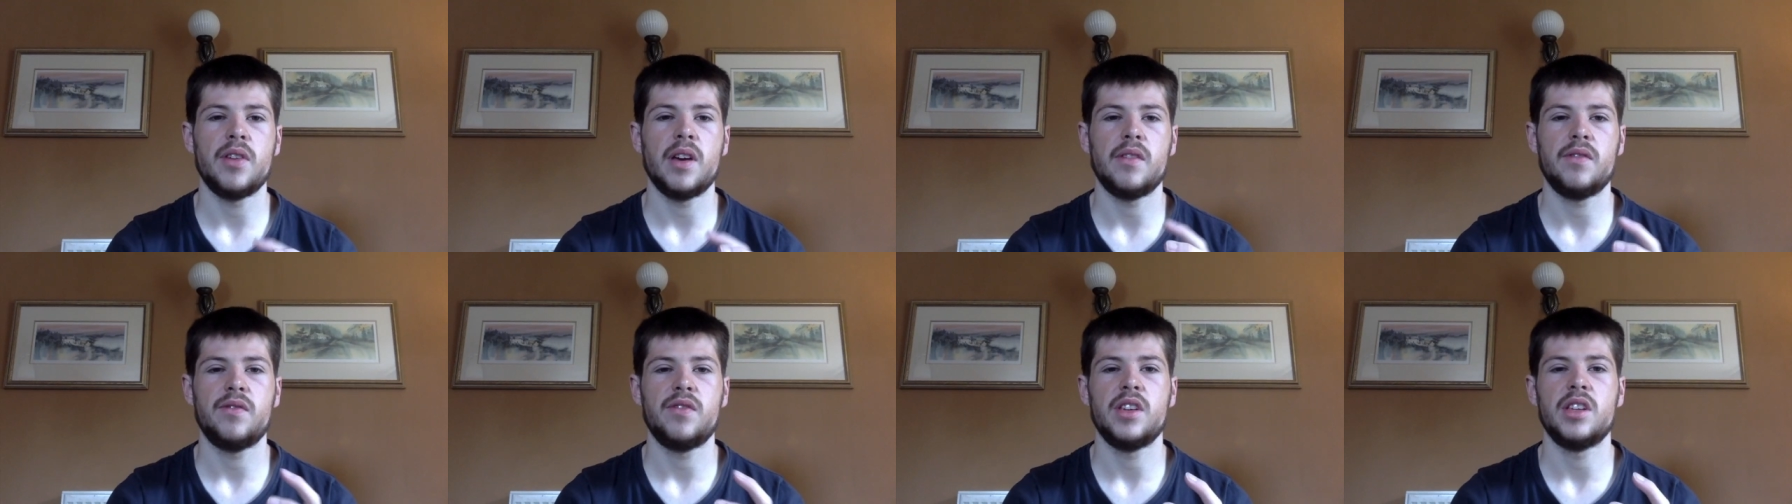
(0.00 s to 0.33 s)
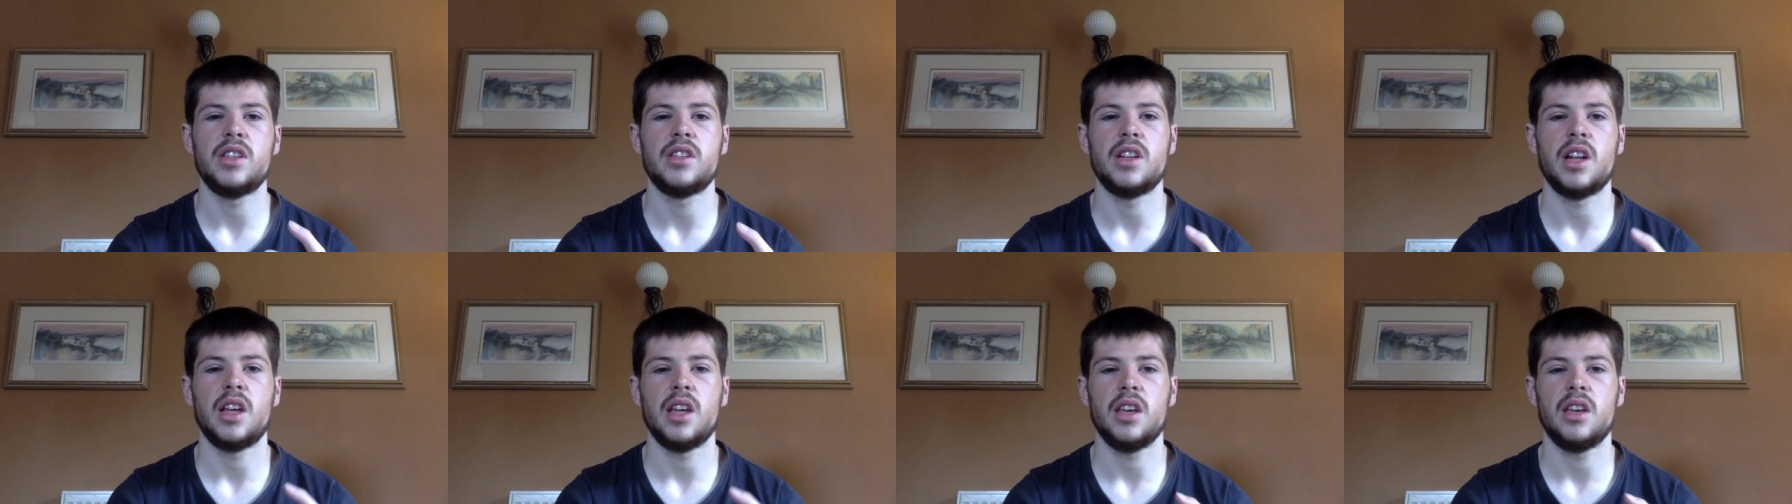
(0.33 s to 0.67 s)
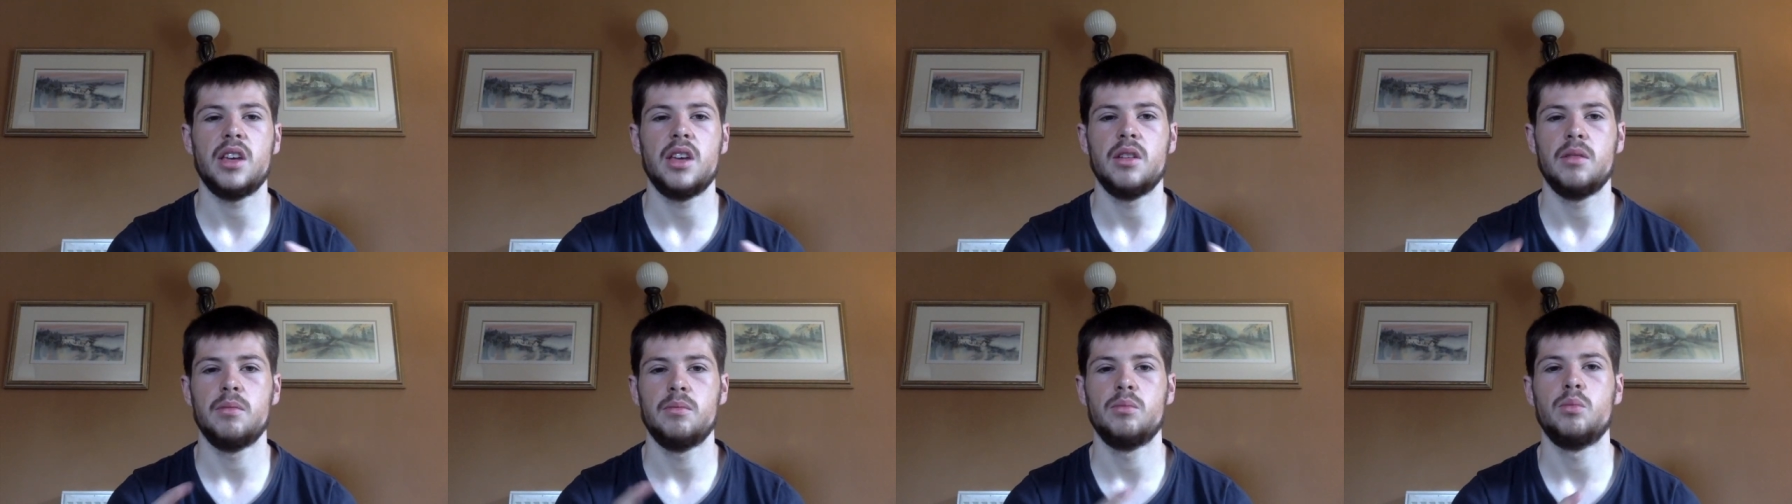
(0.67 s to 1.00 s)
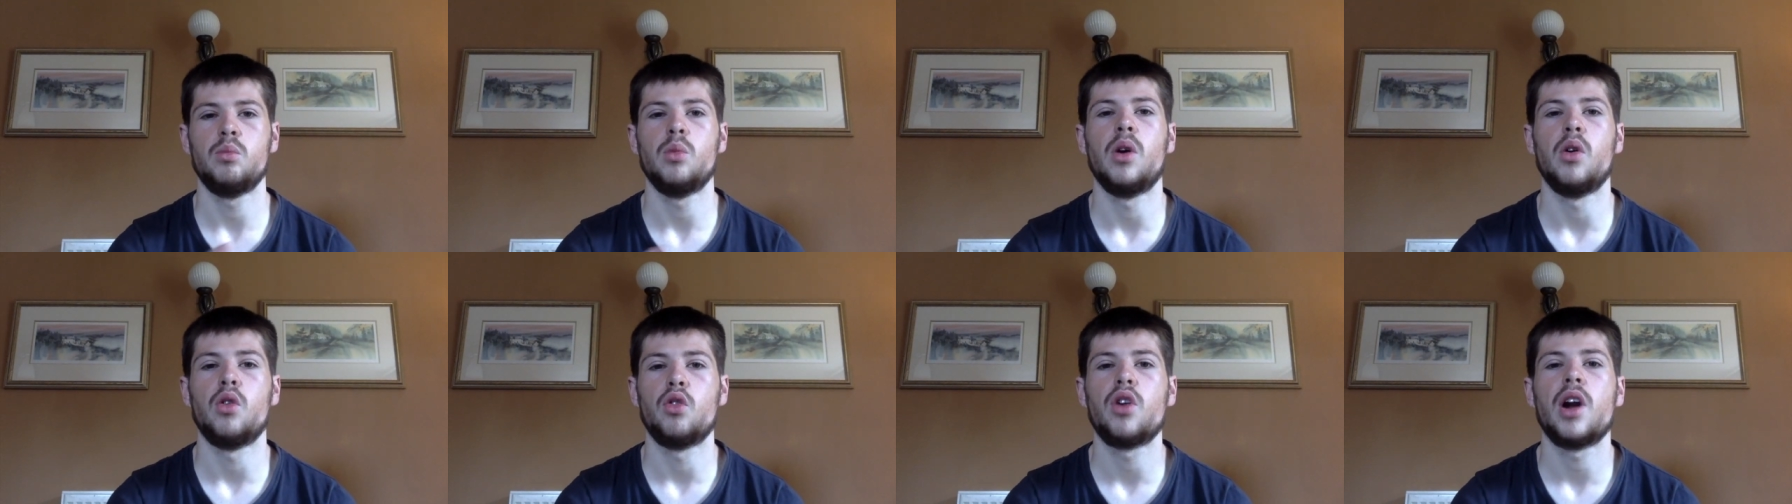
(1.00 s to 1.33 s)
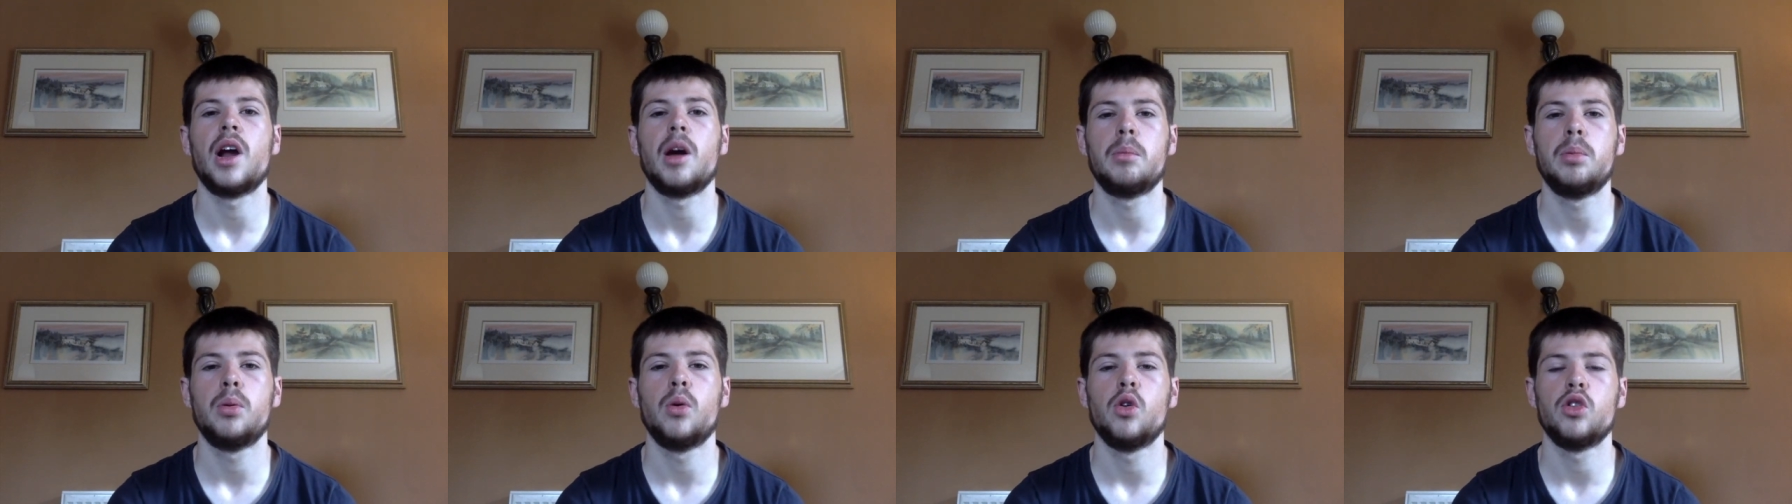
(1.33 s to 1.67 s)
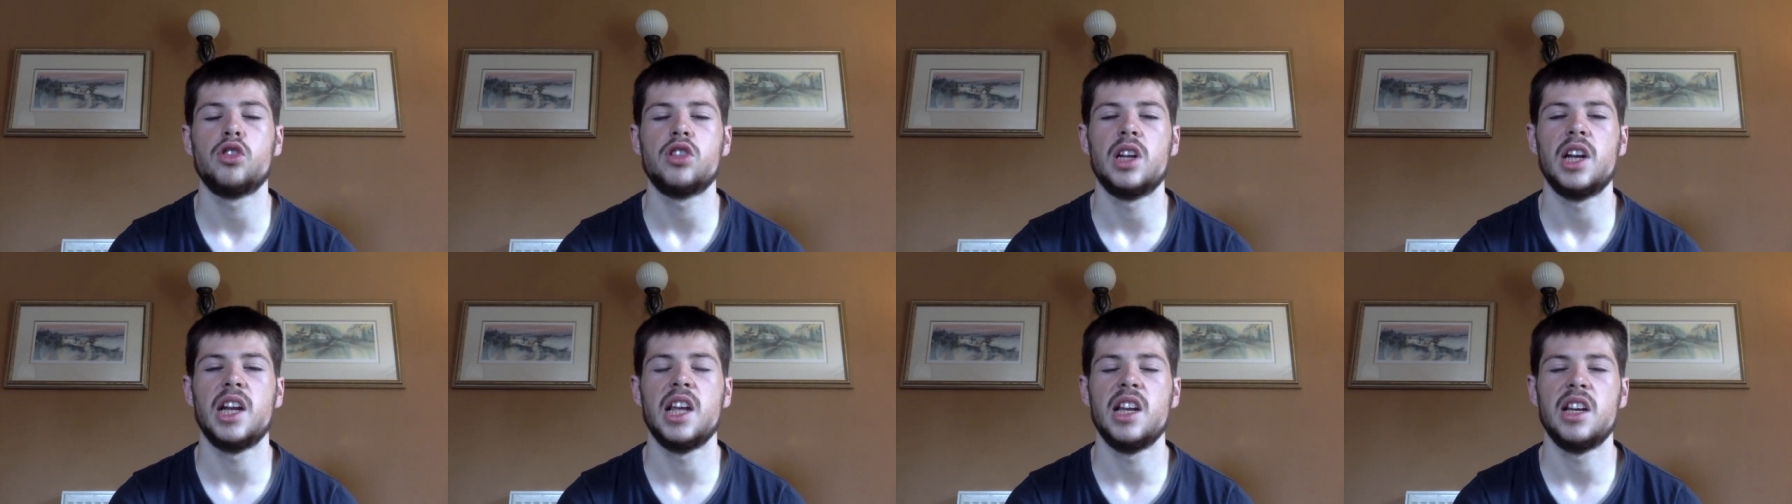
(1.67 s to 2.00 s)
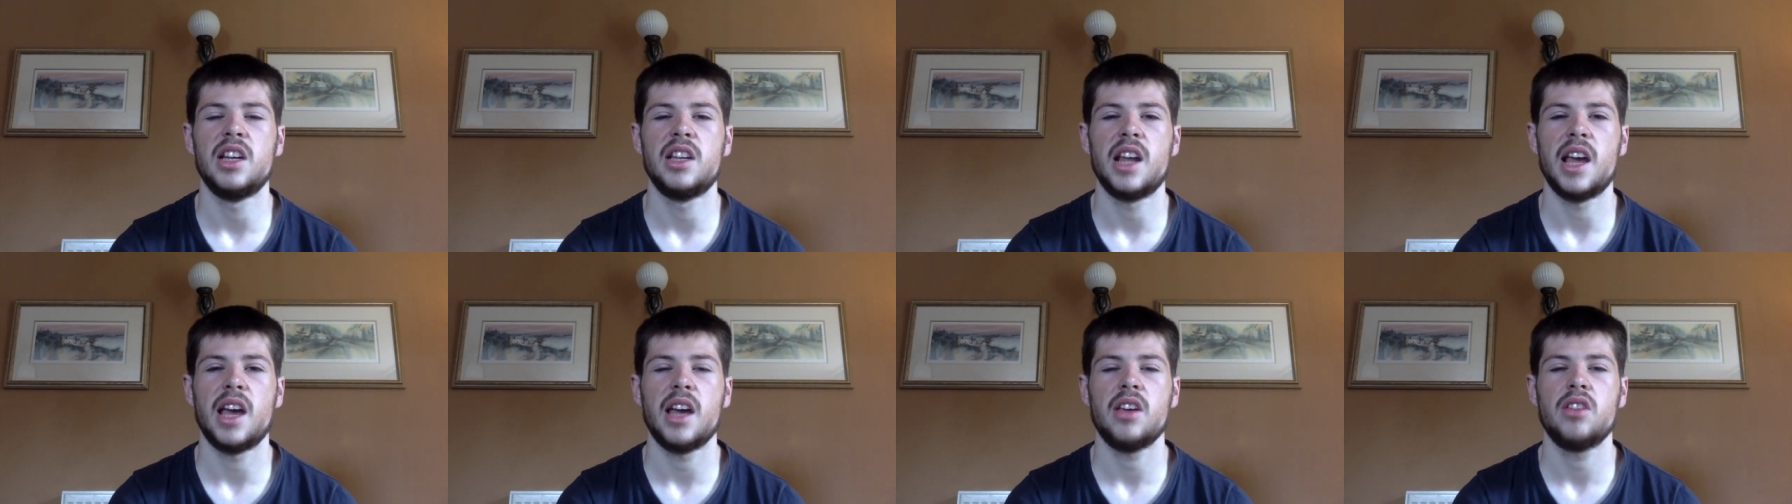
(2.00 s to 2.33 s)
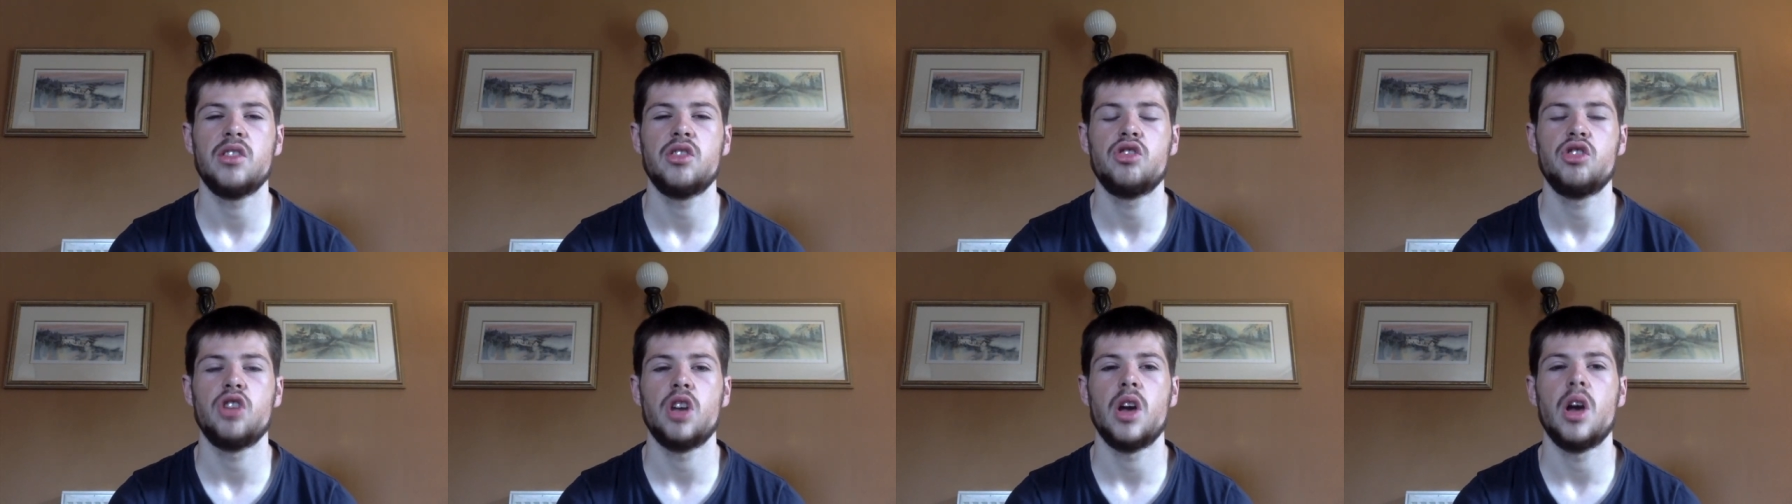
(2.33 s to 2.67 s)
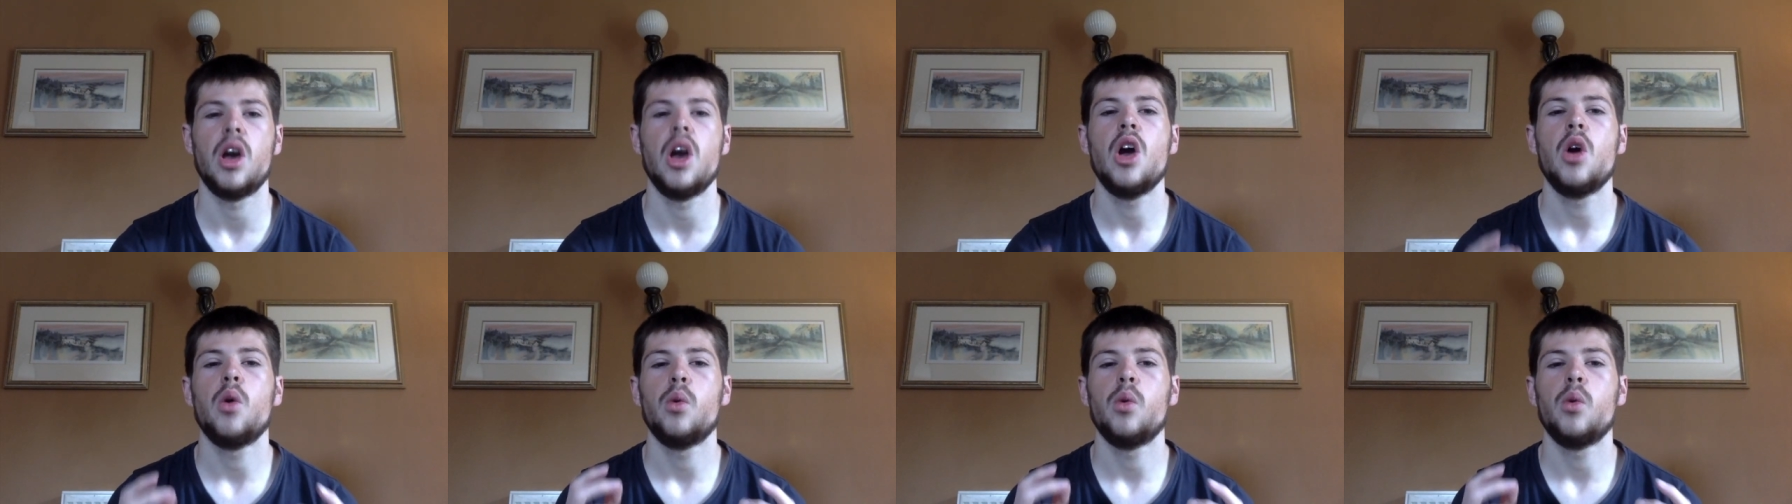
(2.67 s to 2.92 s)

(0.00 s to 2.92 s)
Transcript: have this like well cracked porcelain texture,